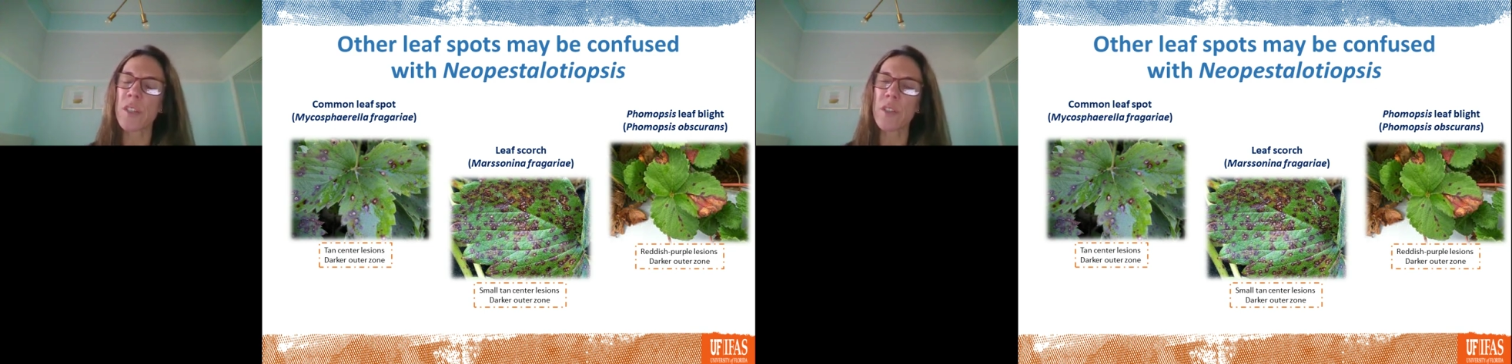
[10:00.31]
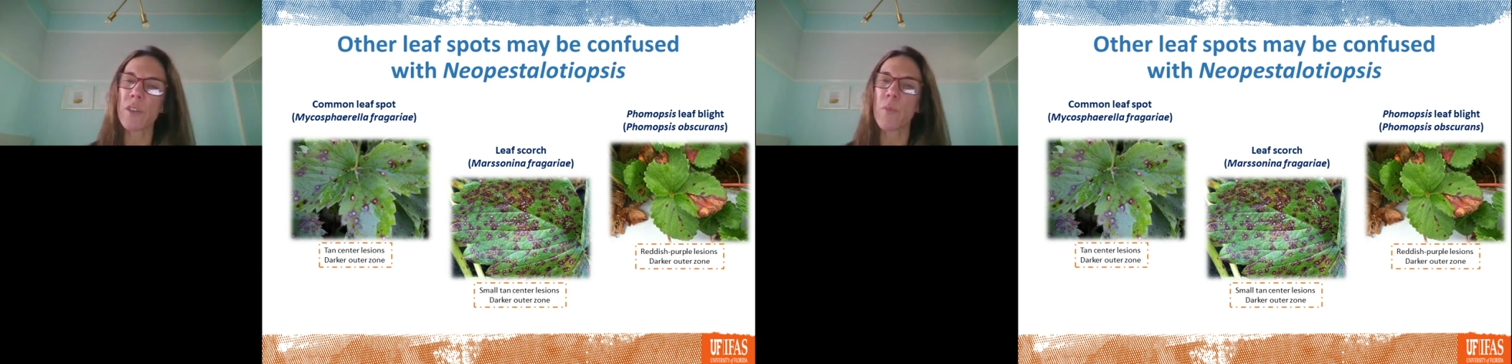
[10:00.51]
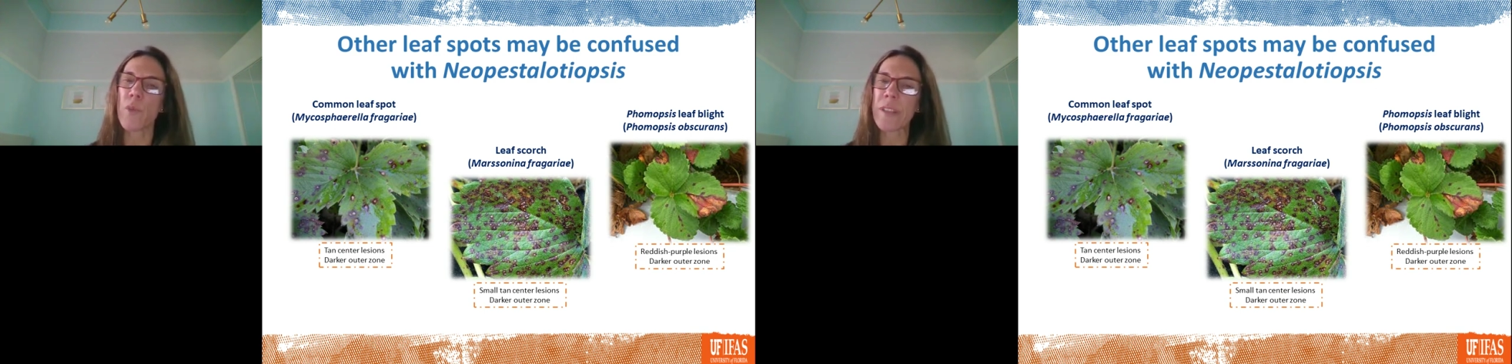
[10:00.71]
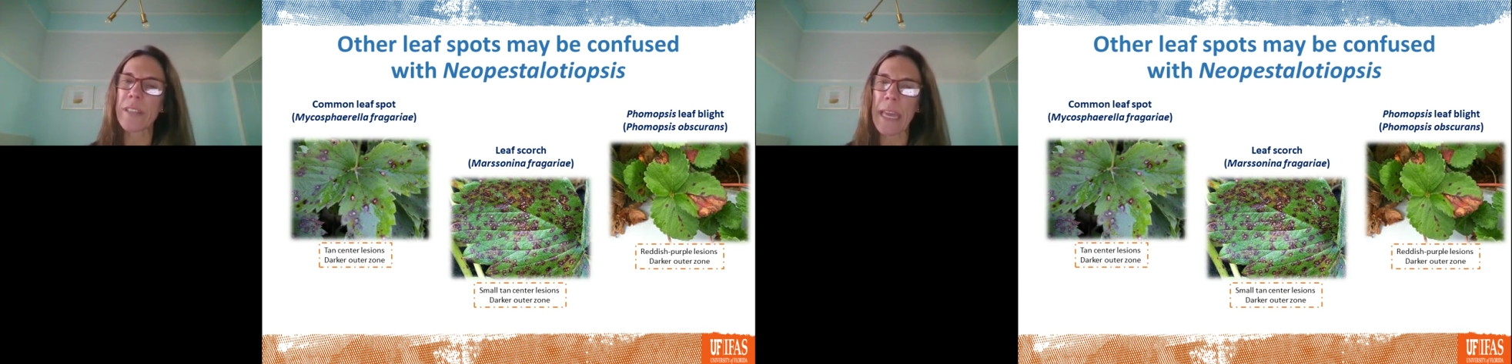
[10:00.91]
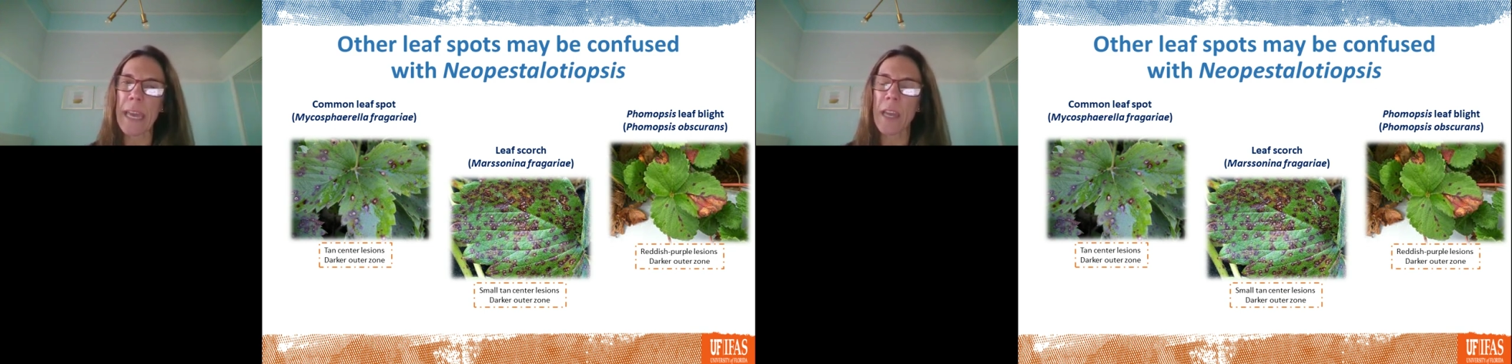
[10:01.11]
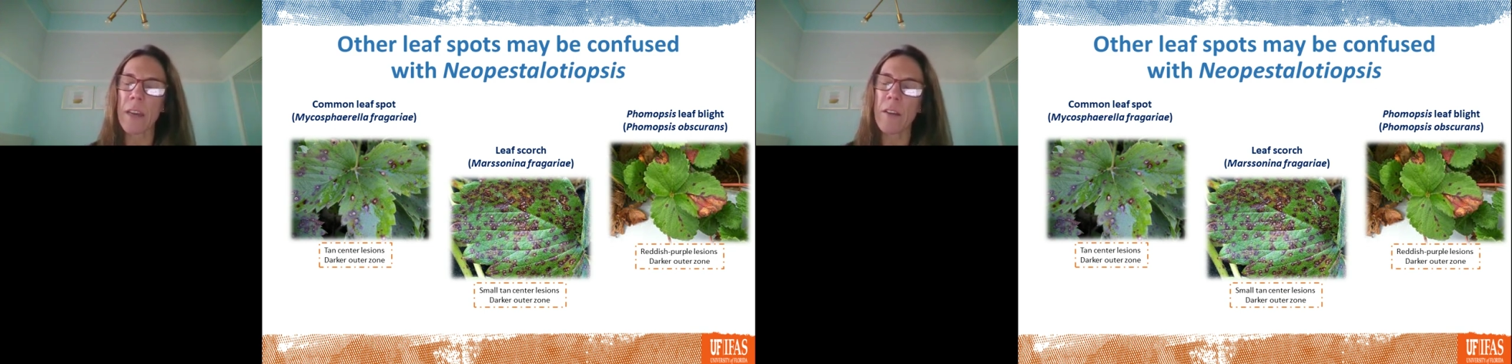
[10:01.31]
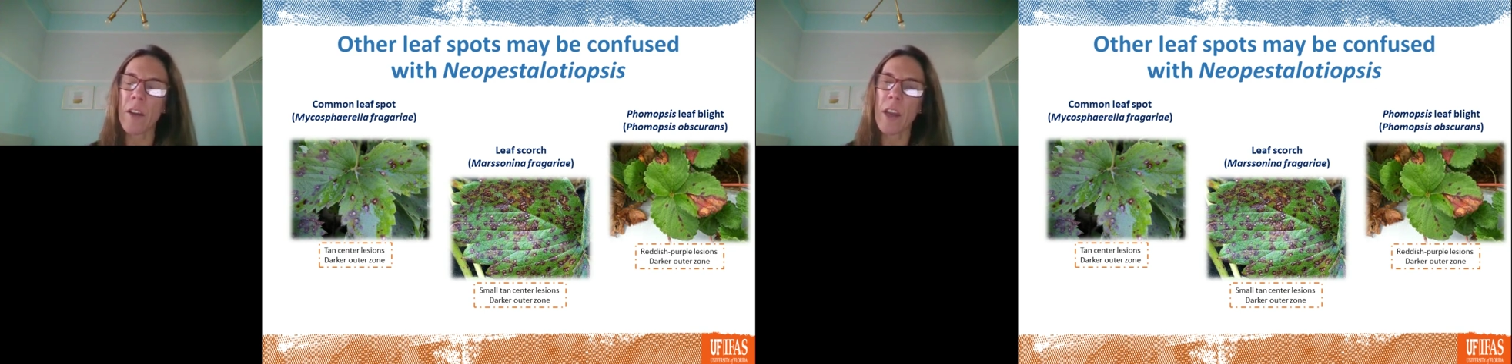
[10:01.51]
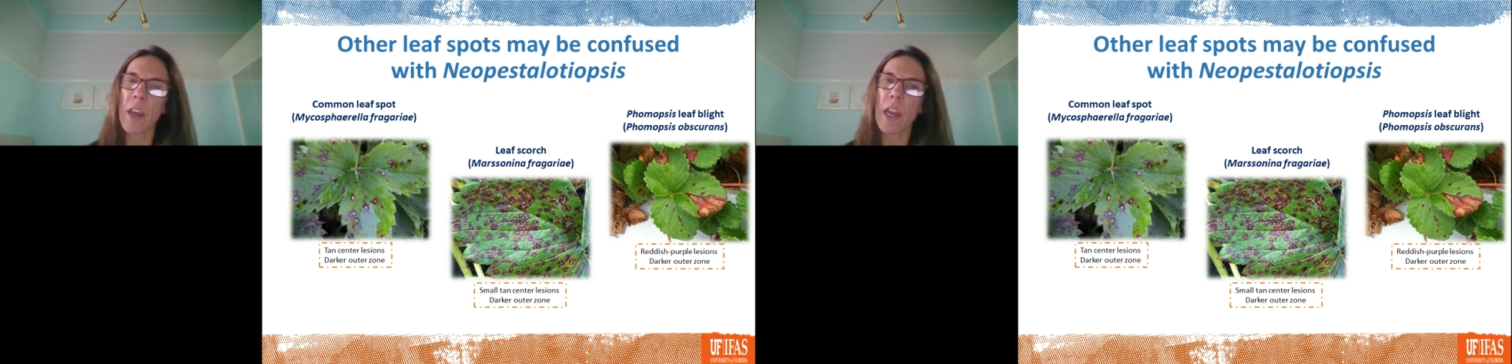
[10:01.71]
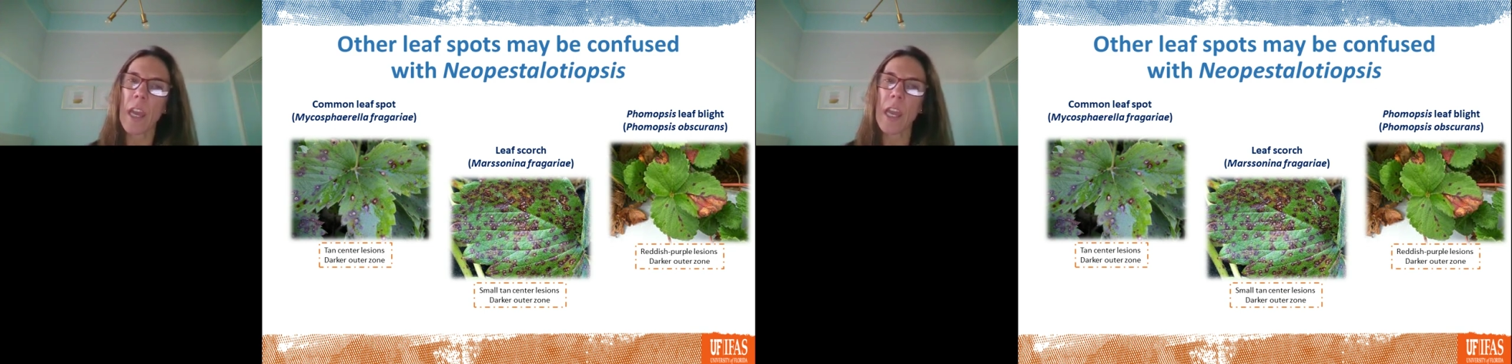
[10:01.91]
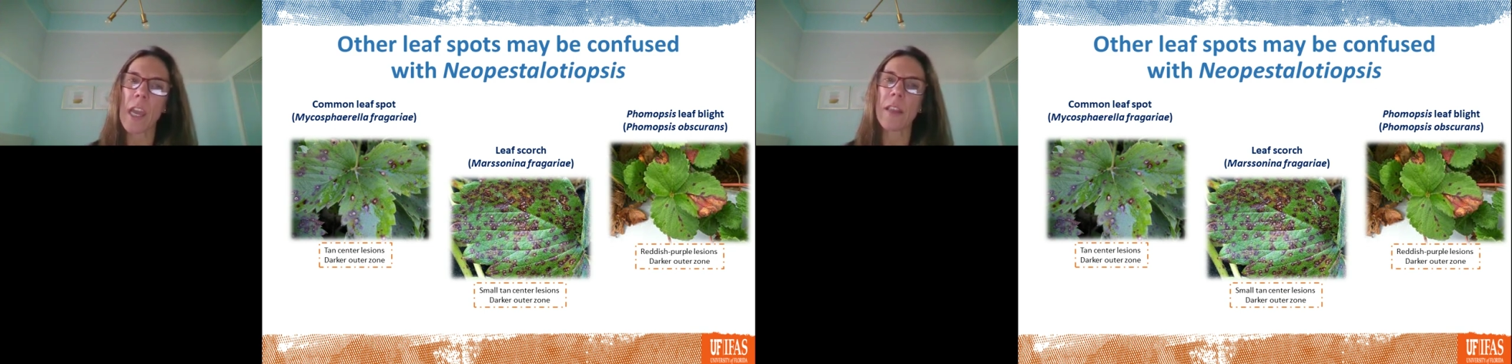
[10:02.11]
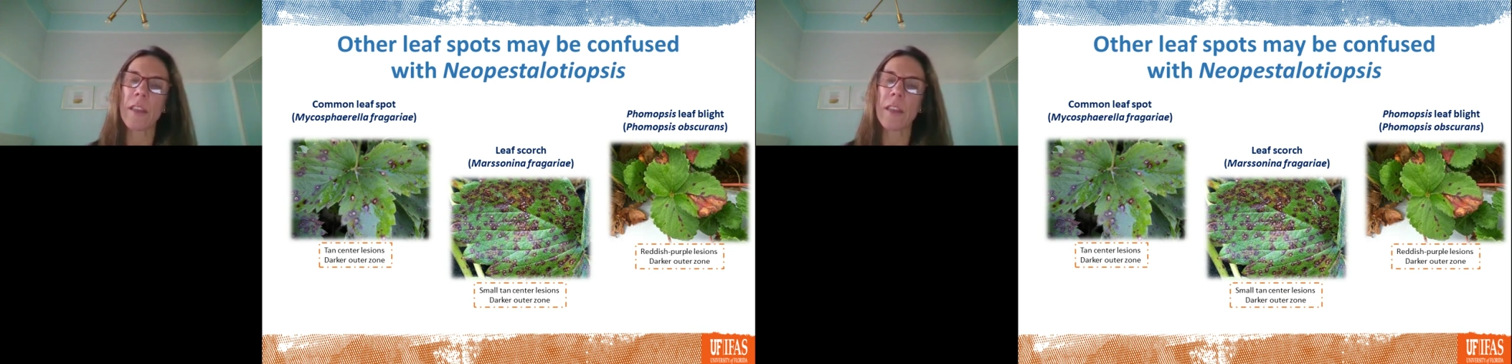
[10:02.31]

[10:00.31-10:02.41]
They're more tan, and the